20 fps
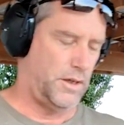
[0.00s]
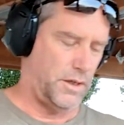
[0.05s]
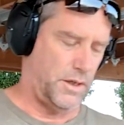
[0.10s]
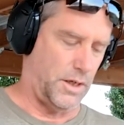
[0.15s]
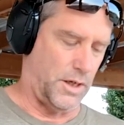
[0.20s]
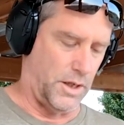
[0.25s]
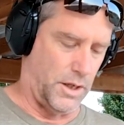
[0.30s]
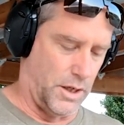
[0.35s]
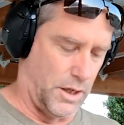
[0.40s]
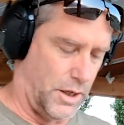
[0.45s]

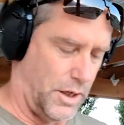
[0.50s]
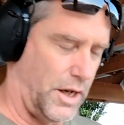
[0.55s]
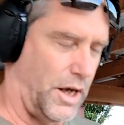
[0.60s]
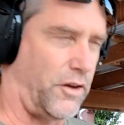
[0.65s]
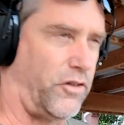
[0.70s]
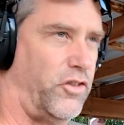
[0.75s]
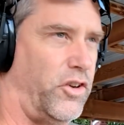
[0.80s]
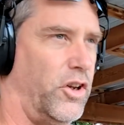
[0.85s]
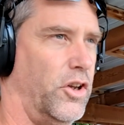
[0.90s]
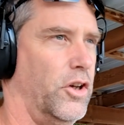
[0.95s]
And then
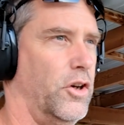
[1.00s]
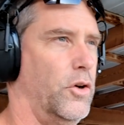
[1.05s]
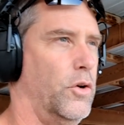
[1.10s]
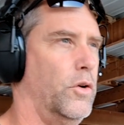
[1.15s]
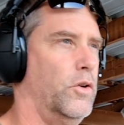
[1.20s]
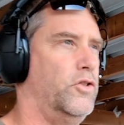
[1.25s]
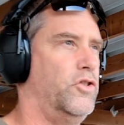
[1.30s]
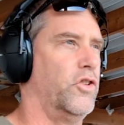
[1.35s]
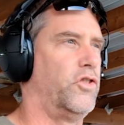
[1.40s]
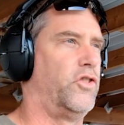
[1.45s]
next to,
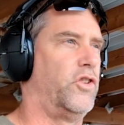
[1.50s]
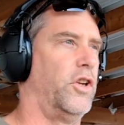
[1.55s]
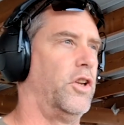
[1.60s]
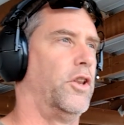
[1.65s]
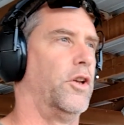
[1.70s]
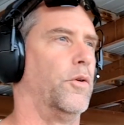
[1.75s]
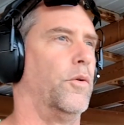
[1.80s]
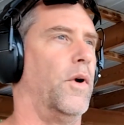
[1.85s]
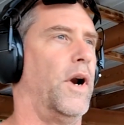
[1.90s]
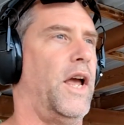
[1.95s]
just to
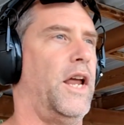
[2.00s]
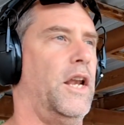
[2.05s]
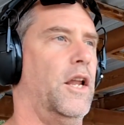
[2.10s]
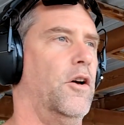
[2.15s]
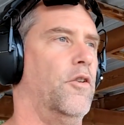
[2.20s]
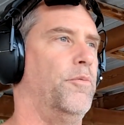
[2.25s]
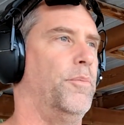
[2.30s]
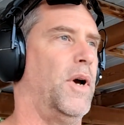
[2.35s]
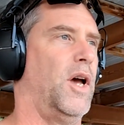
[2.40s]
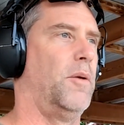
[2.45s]
the right
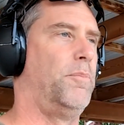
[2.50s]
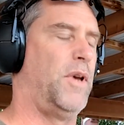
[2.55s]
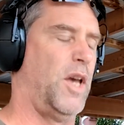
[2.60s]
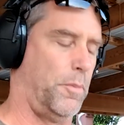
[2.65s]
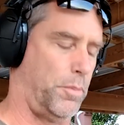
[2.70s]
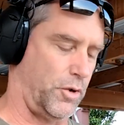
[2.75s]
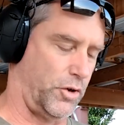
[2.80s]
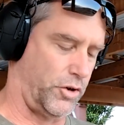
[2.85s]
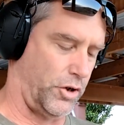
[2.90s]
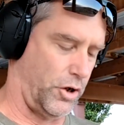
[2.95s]
of my
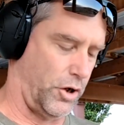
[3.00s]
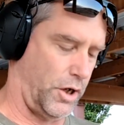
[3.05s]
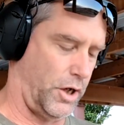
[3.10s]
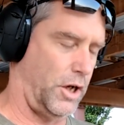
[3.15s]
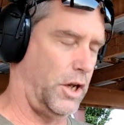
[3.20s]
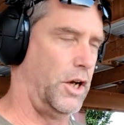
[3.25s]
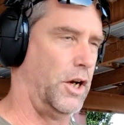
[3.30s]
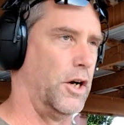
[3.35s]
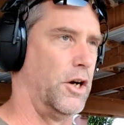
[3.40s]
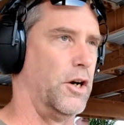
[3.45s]
paper target
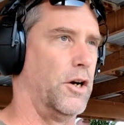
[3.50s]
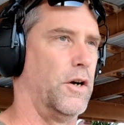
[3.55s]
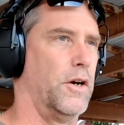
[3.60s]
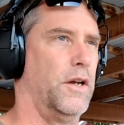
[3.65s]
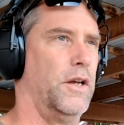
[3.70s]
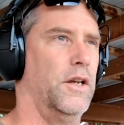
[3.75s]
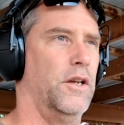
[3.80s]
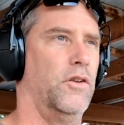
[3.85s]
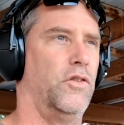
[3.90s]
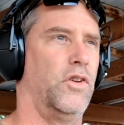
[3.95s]
here,
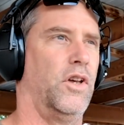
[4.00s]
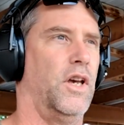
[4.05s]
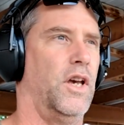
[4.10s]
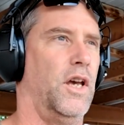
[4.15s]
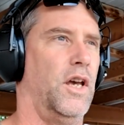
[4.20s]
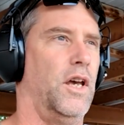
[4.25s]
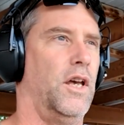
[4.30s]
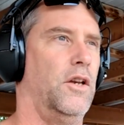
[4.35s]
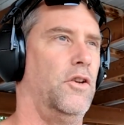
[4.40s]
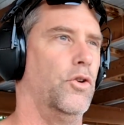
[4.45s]
is
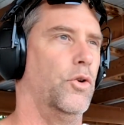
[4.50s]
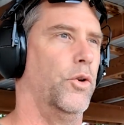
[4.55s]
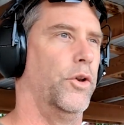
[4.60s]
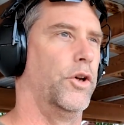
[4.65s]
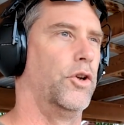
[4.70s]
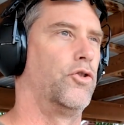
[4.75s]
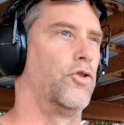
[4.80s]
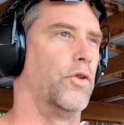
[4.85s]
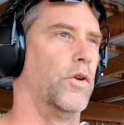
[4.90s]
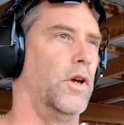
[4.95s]
a
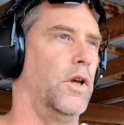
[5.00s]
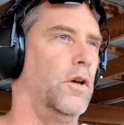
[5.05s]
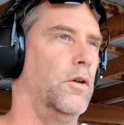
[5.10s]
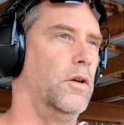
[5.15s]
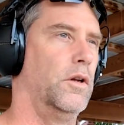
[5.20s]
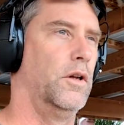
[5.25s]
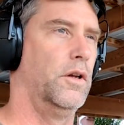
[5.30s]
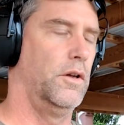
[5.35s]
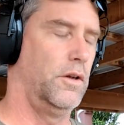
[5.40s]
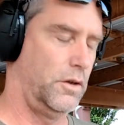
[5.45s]
dueling tree
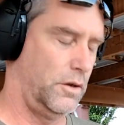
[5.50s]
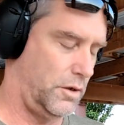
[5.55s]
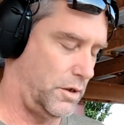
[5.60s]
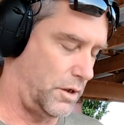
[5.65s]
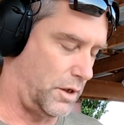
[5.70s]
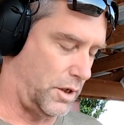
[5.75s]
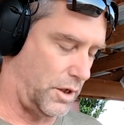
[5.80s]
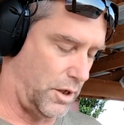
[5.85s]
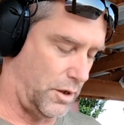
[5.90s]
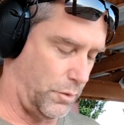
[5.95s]

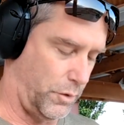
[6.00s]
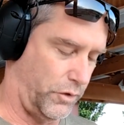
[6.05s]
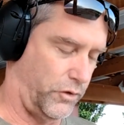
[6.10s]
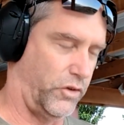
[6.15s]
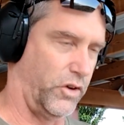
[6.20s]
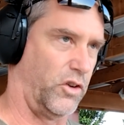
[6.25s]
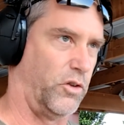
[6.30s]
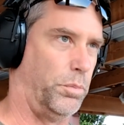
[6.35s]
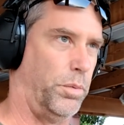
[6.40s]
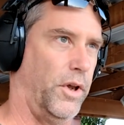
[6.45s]
with
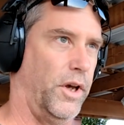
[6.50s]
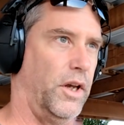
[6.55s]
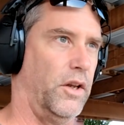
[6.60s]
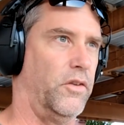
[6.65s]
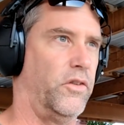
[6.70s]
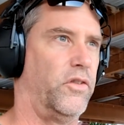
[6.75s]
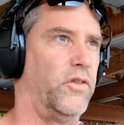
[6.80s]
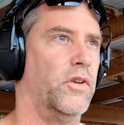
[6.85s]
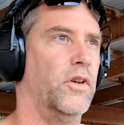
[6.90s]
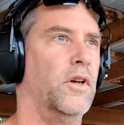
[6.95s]
6
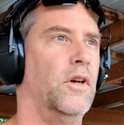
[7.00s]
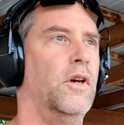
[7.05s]
plates.